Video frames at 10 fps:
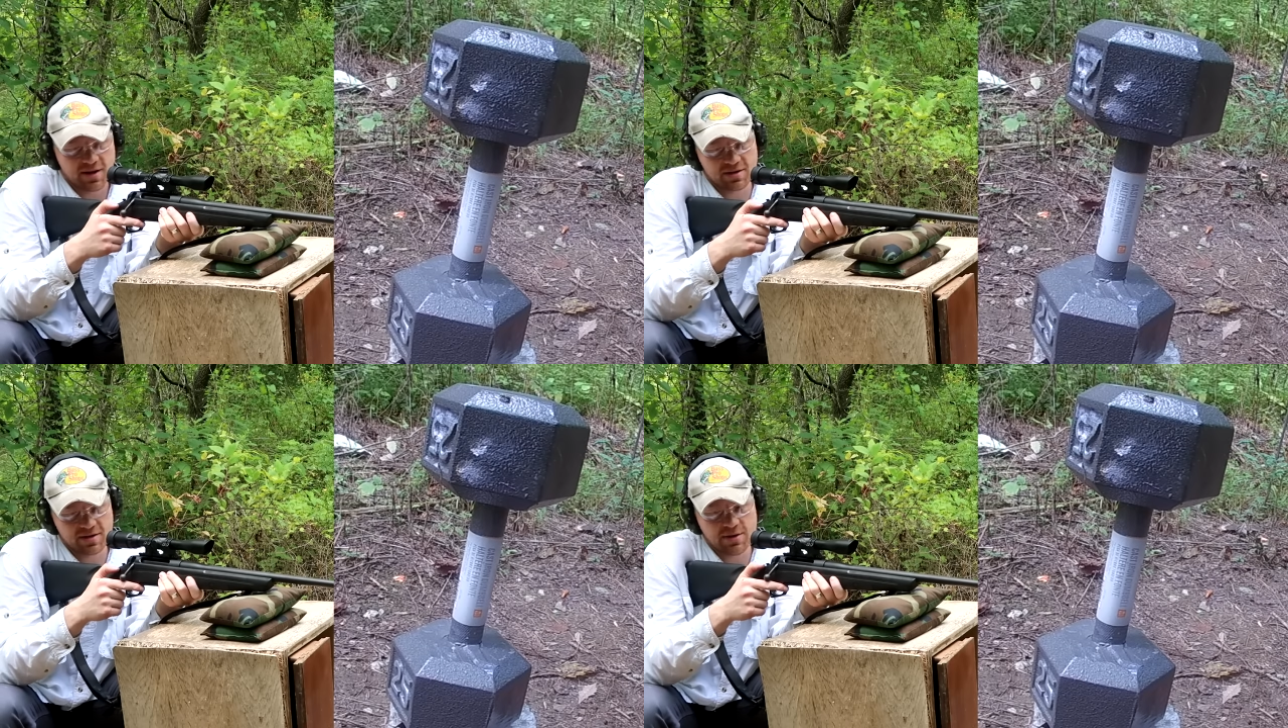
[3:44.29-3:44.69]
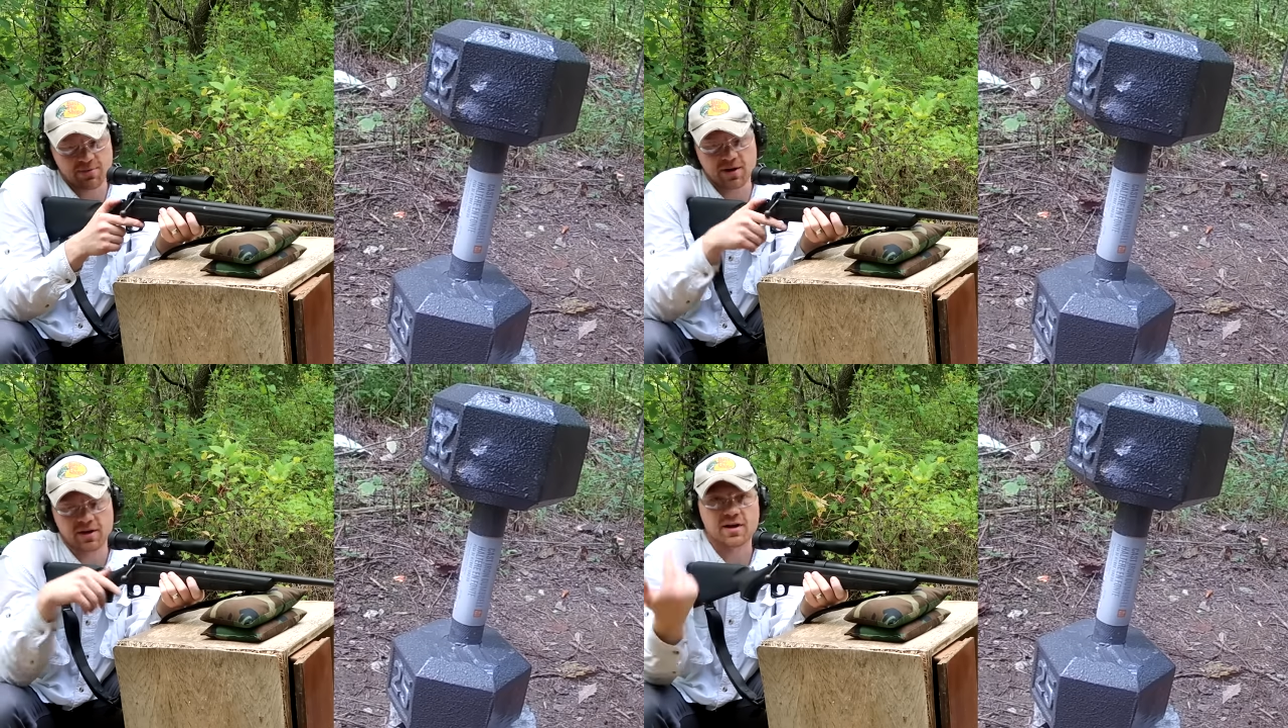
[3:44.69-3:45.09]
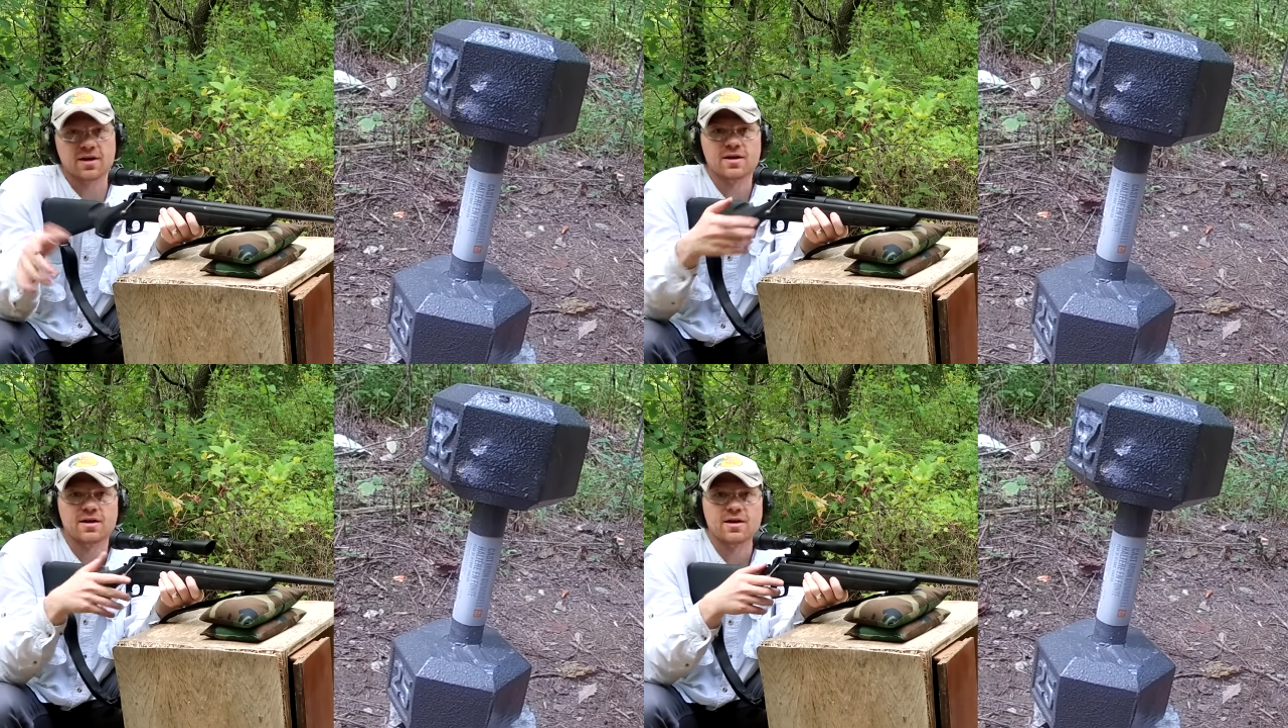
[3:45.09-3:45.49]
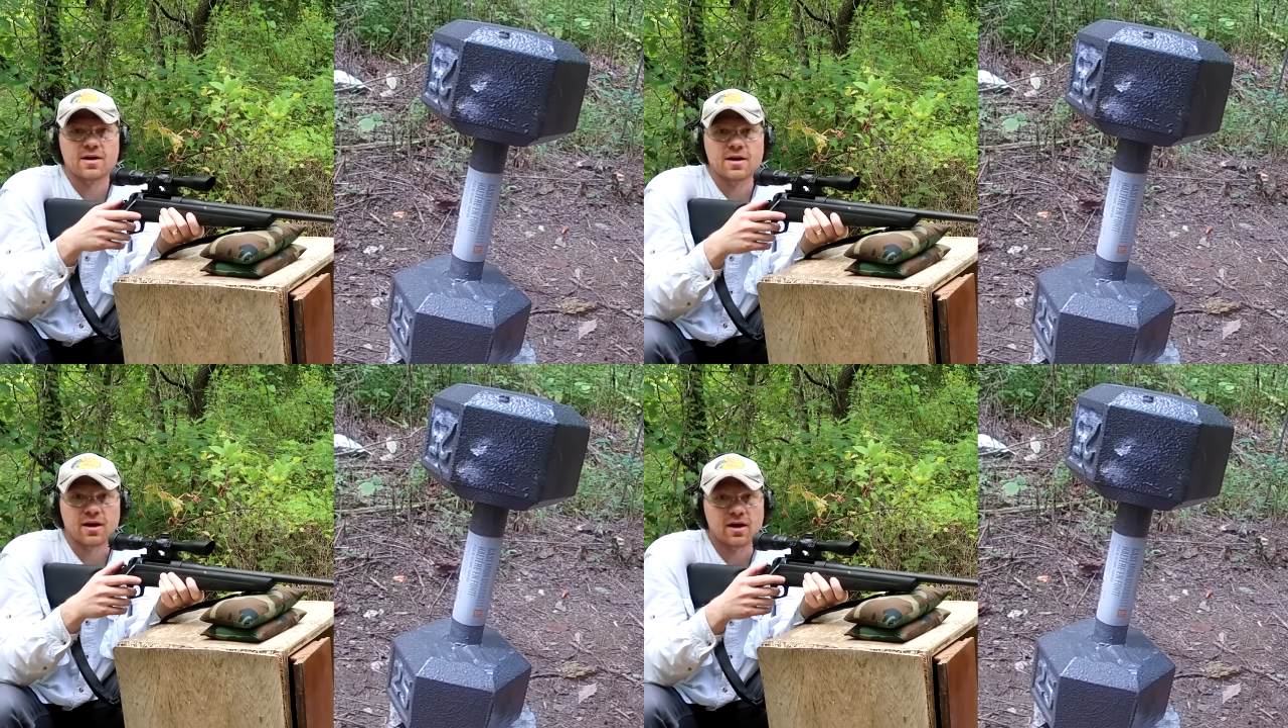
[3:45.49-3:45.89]
it's definitely
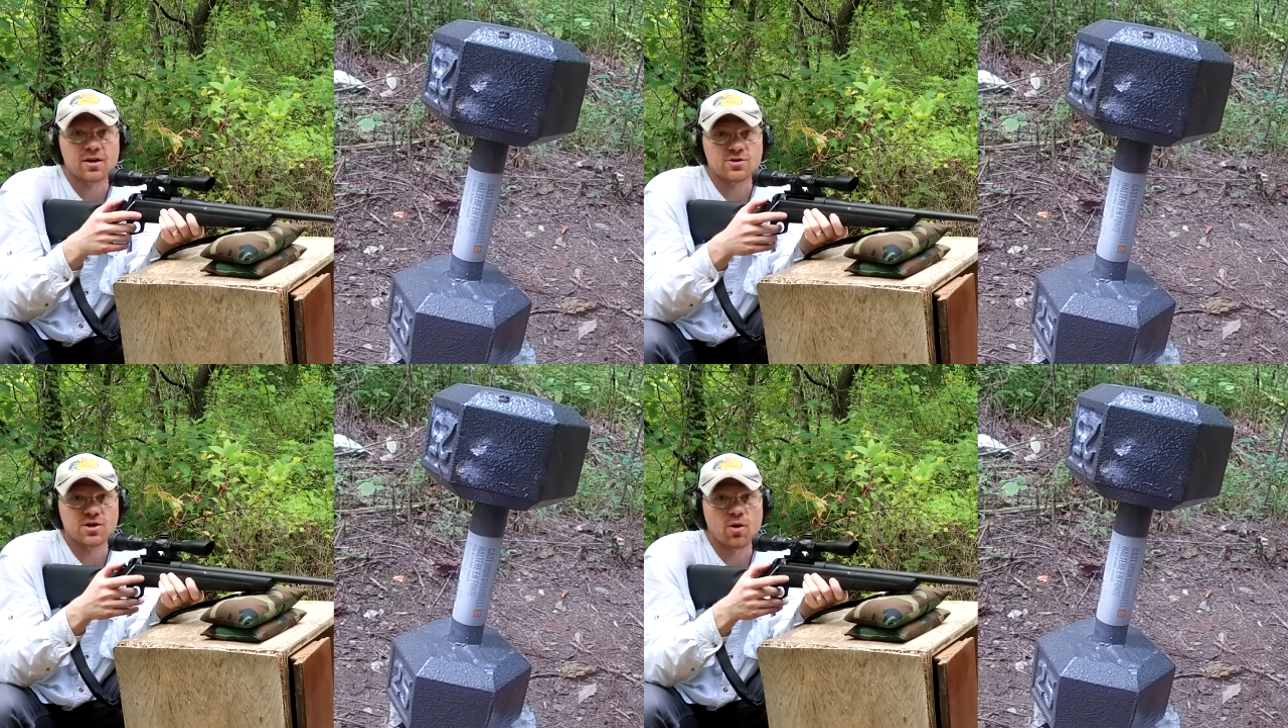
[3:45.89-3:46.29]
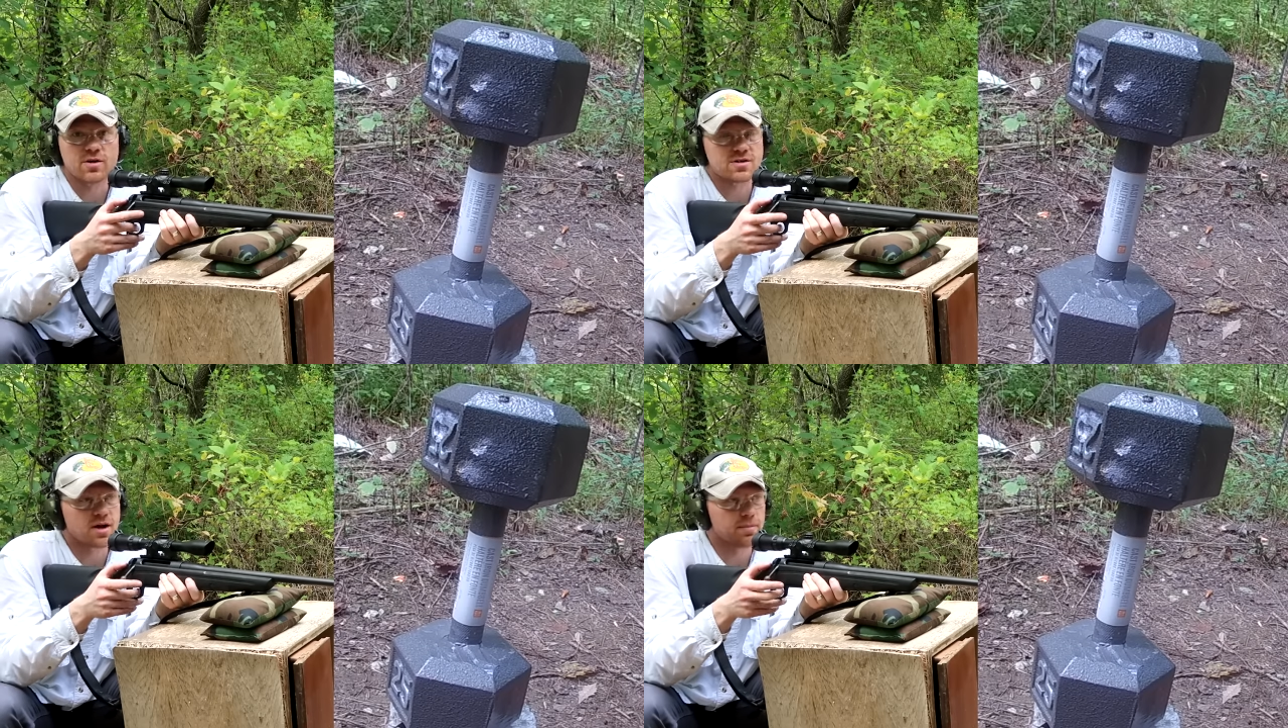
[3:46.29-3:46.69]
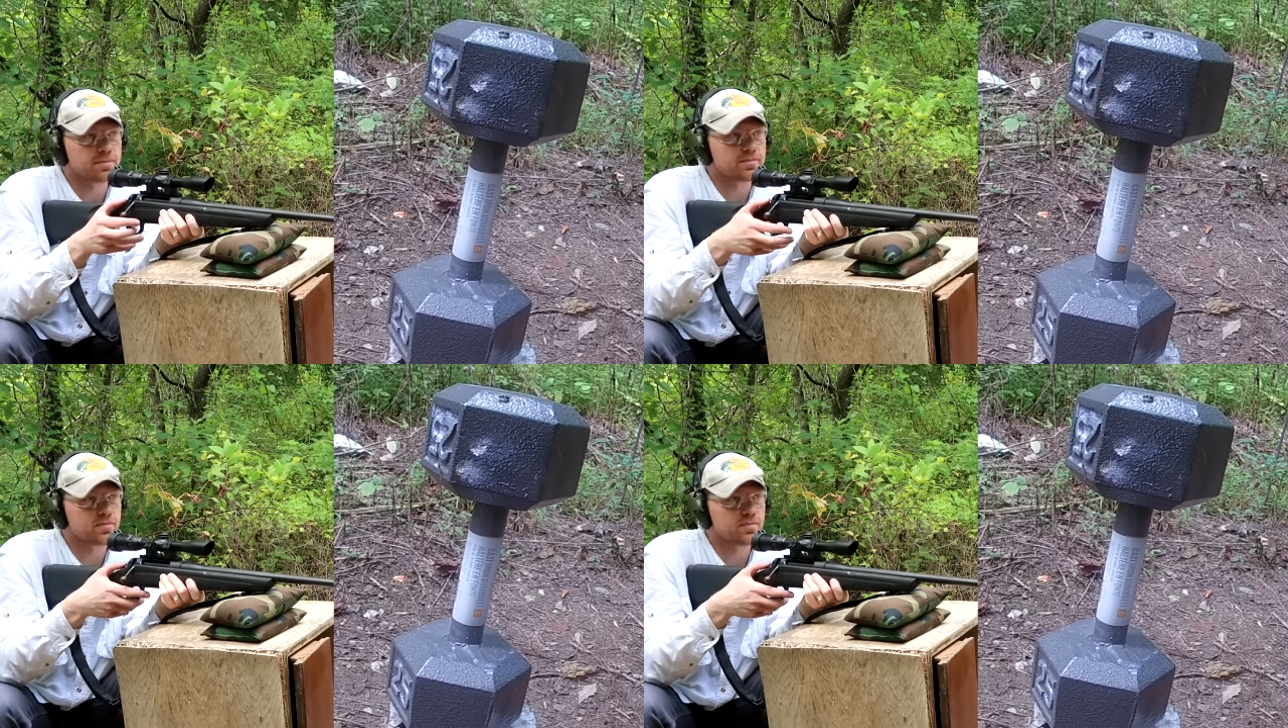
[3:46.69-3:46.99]
gonna show us something.